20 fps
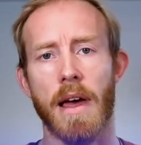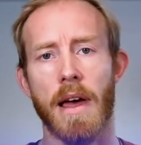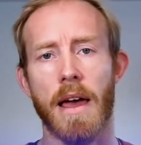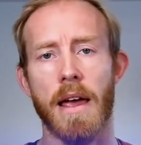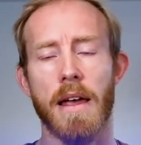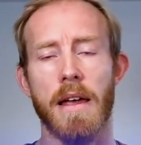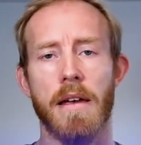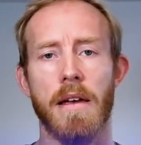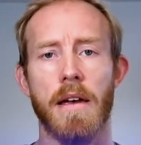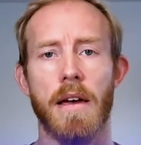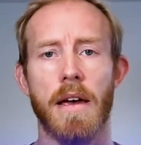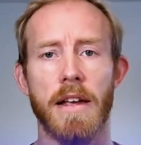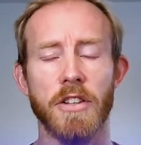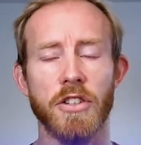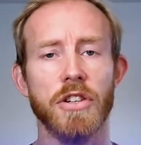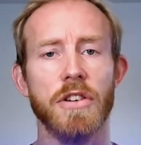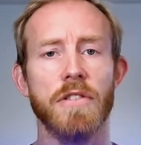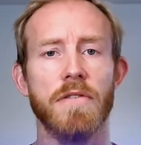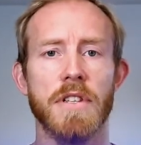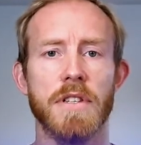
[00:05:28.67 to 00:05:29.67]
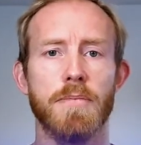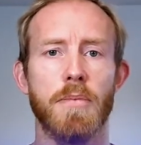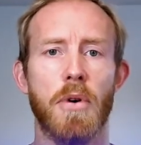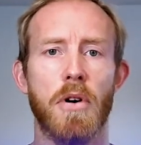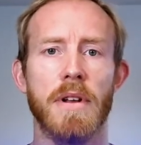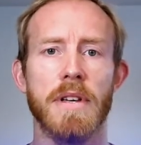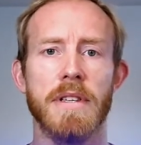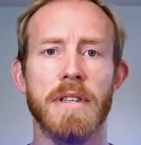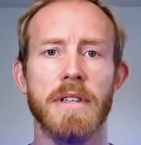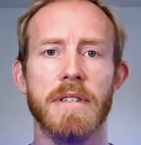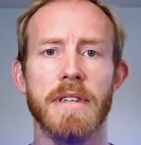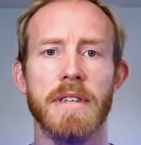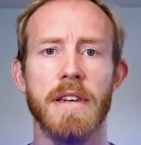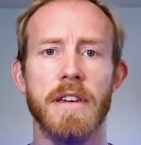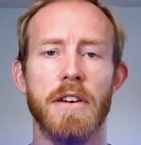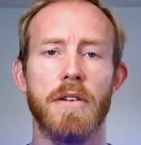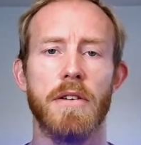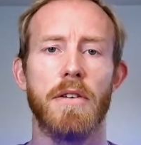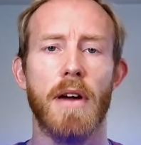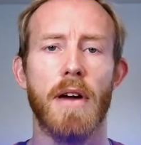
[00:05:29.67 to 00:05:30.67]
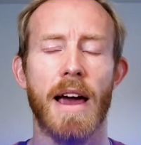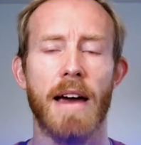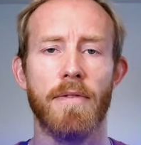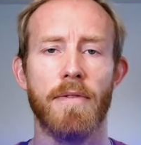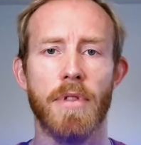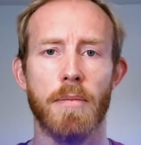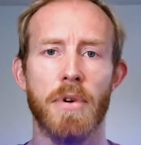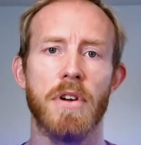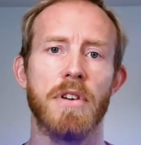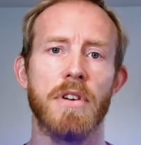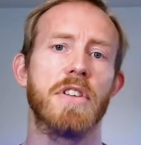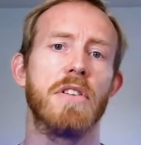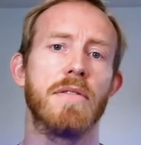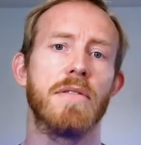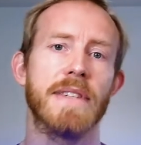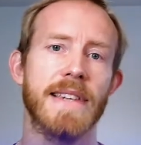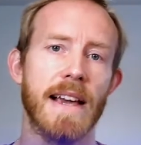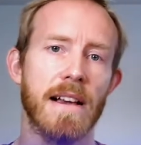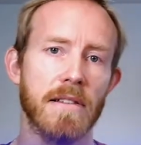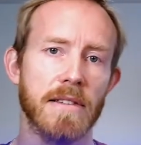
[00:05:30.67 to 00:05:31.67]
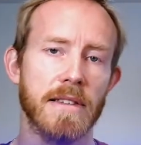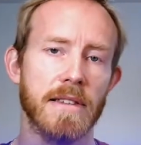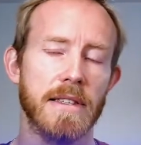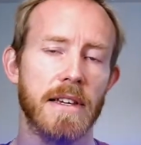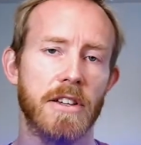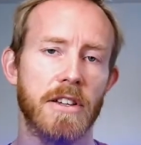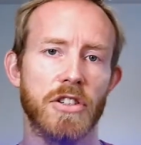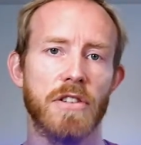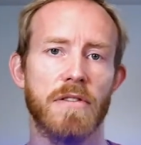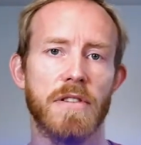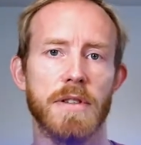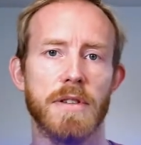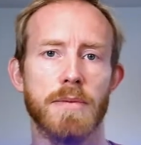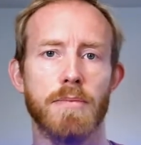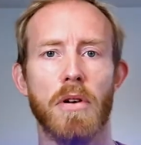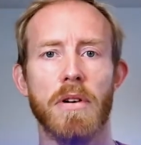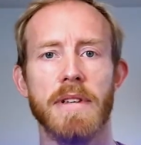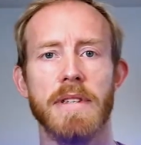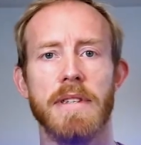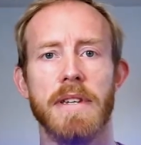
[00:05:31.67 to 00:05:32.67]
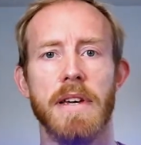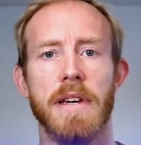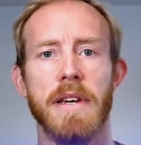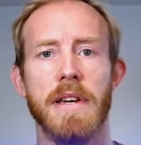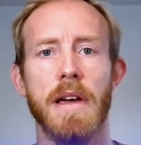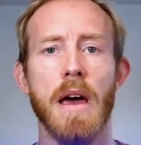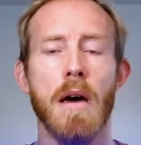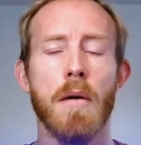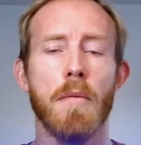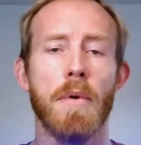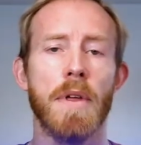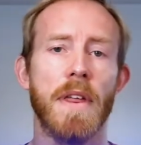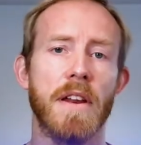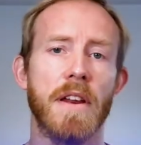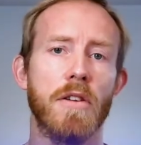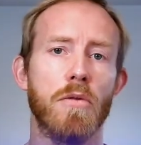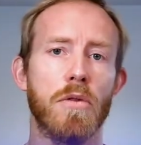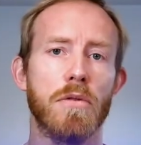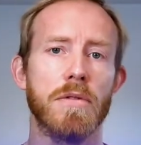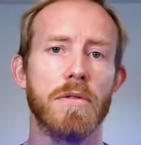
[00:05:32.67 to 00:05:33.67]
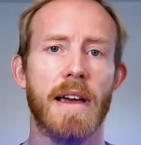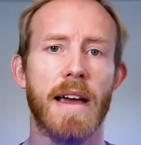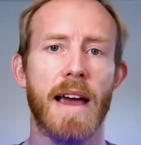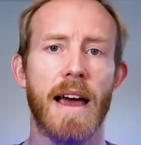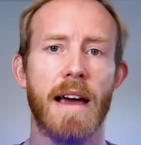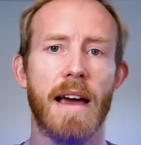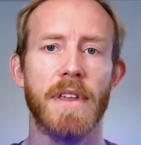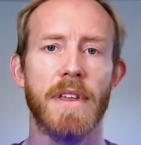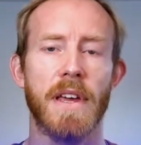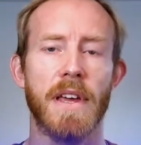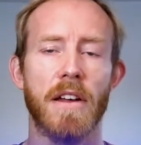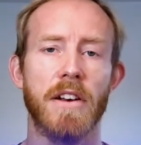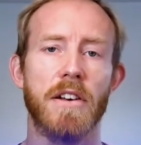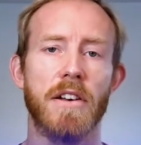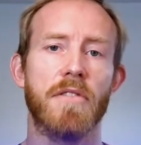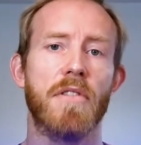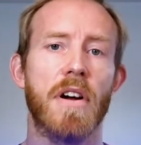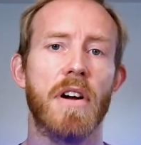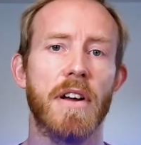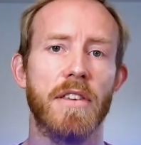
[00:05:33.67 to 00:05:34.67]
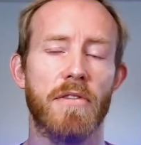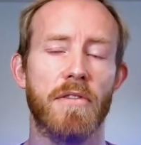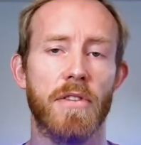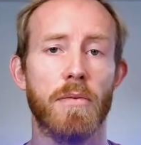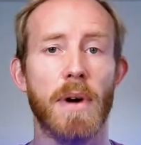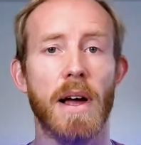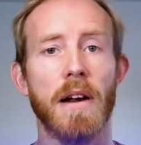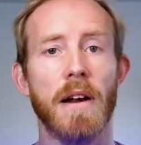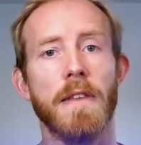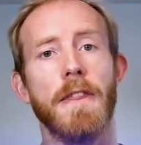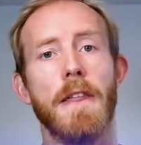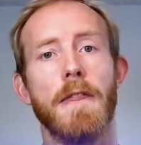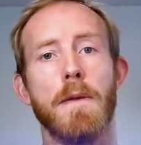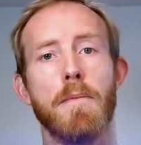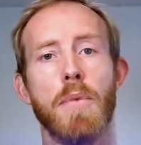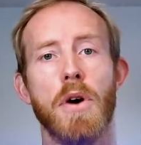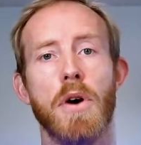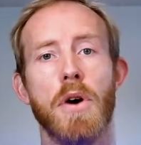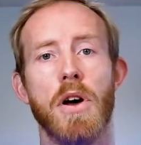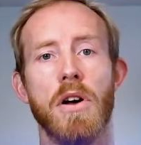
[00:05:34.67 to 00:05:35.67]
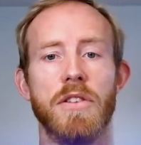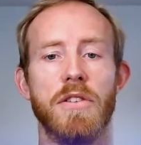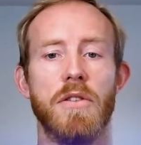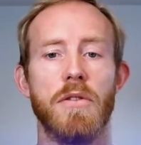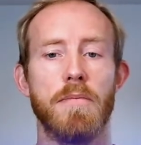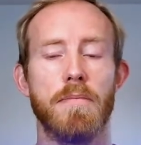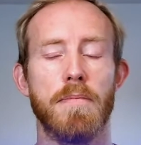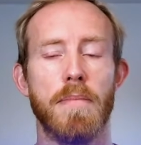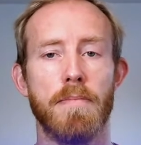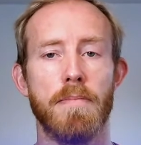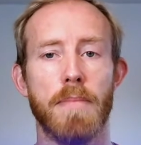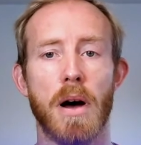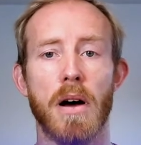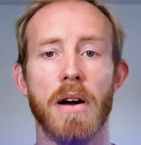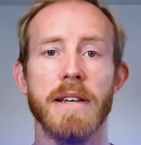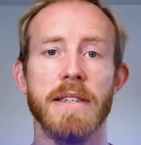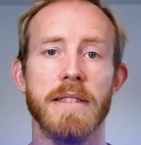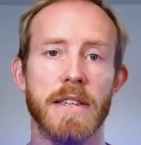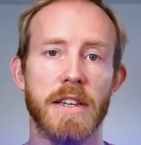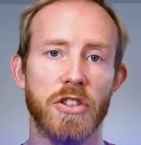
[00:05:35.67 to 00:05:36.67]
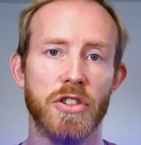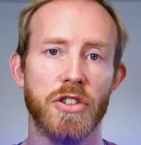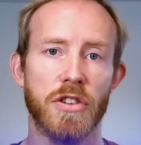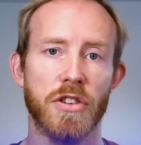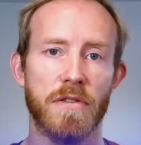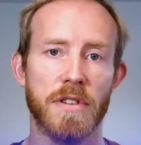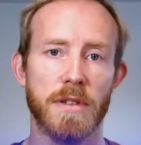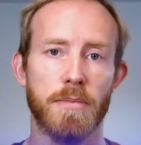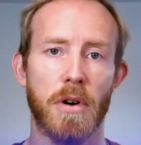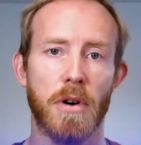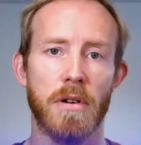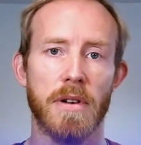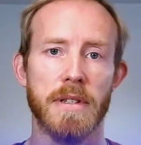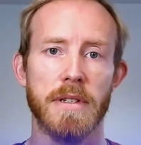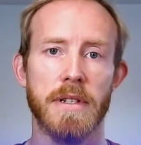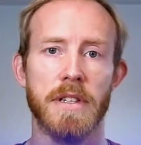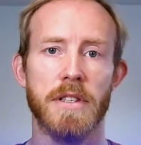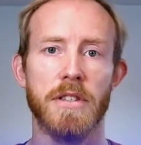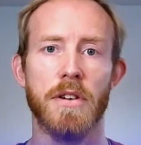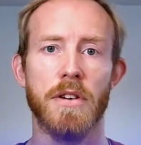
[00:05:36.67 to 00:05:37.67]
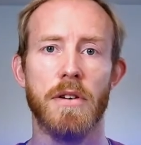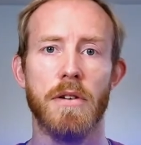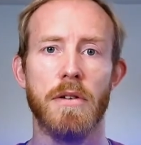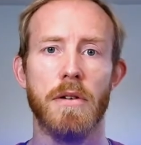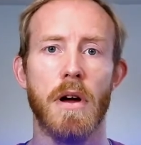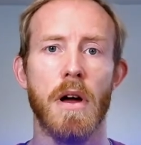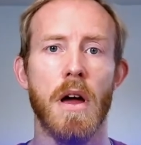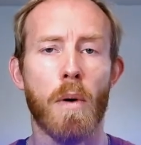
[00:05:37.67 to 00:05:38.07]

a insurance policy, you have the person who sells the insurance policy, but then you also have the underwriter as well, and then the person who buys the insurance policy too.